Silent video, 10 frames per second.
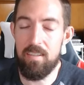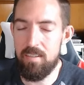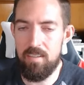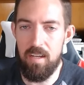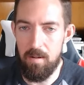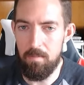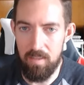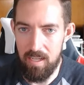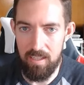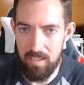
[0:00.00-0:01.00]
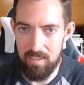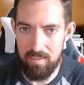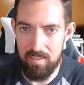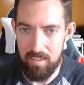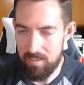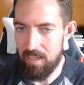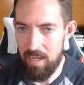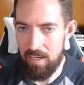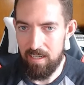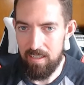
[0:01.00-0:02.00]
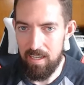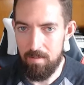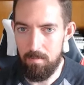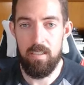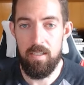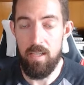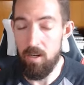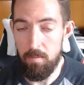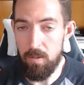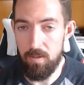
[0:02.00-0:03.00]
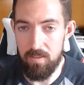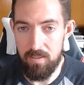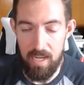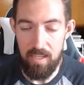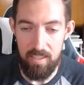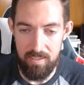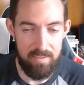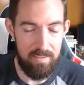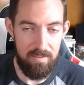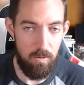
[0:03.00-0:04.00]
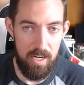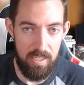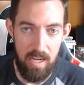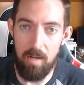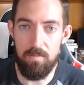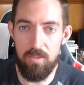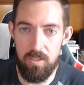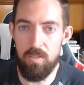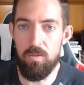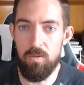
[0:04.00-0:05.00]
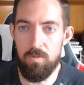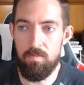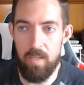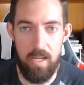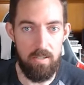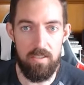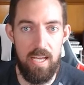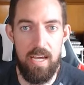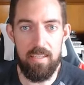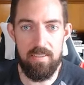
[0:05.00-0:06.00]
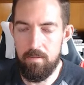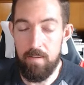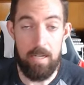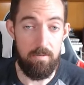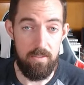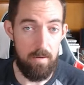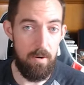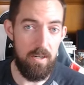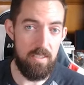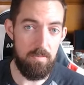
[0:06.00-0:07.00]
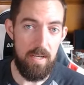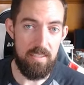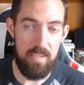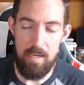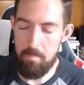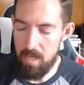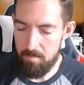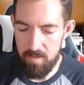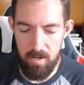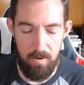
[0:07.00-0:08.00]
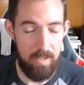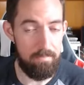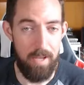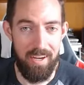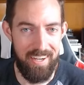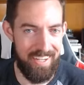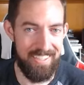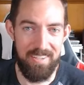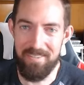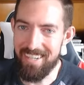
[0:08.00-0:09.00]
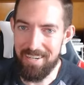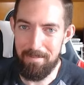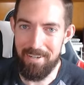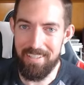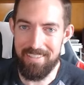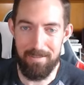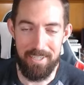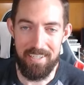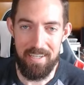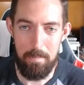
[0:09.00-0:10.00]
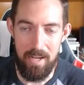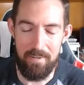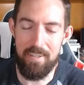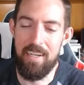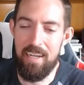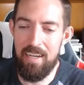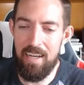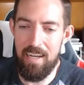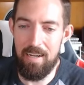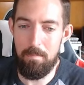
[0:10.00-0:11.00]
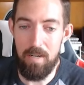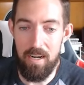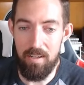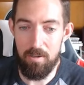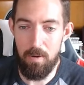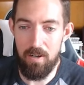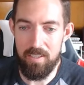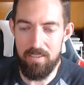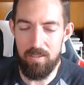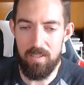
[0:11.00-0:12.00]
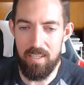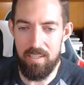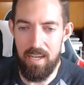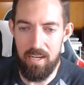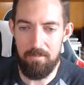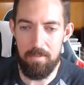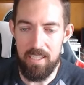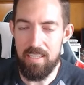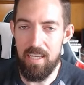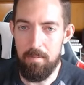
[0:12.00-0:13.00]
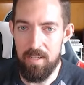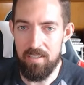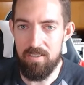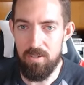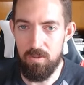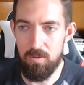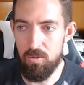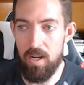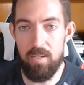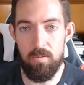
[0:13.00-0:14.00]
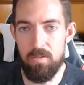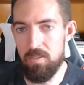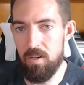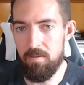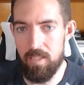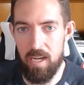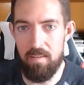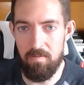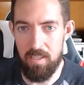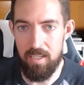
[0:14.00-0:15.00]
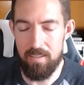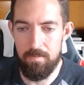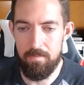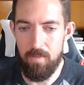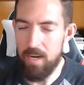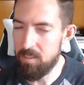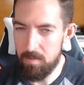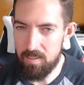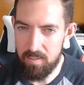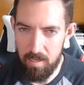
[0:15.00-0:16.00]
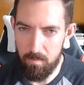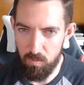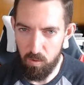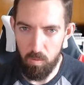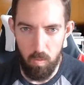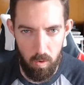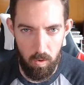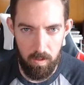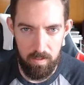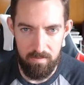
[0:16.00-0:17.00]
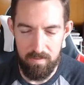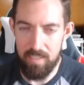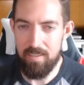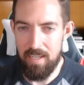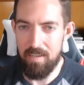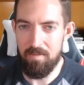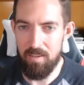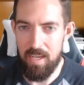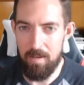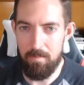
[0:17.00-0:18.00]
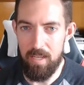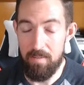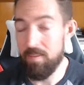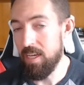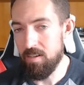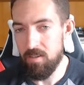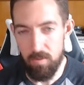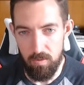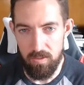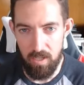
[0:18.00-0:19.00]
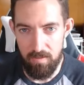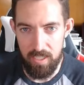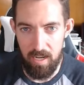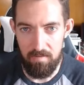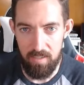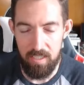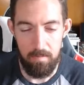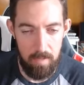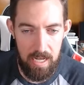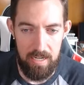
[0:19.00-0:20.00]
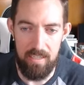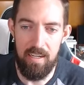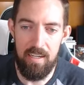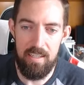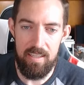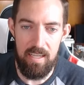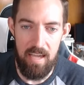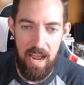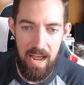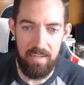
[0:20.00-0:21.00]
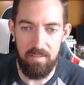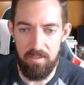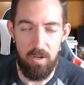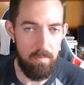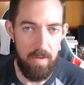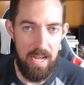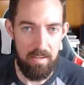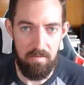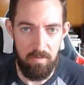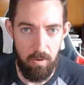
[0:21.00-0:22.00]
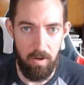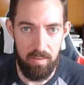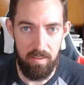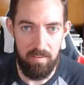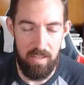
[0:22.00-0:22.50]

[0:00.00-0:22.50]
dumb thing that's disconnecting them. They're both zealots when it comes to their stance. Now, some parties may say, Bep, you know what? Don't want any part of this. We're going to dip out. But other parties, you can help lead them into trying to resolve the conflict. There has to be some reward that's in it for them if they do resolve the conflict, but the act of going back and forth